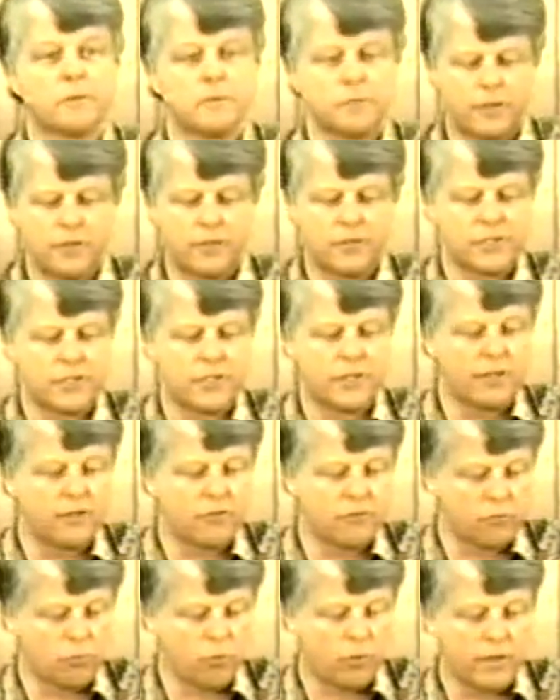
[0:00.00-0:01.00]
The city
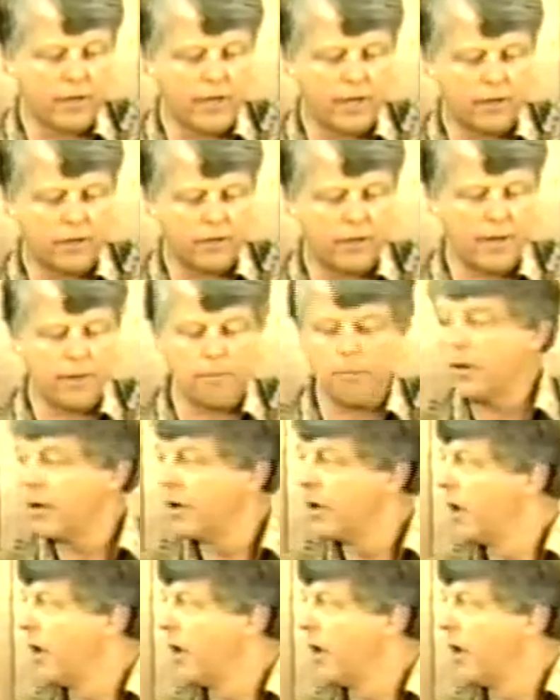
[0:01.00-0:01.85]
is where that can happen.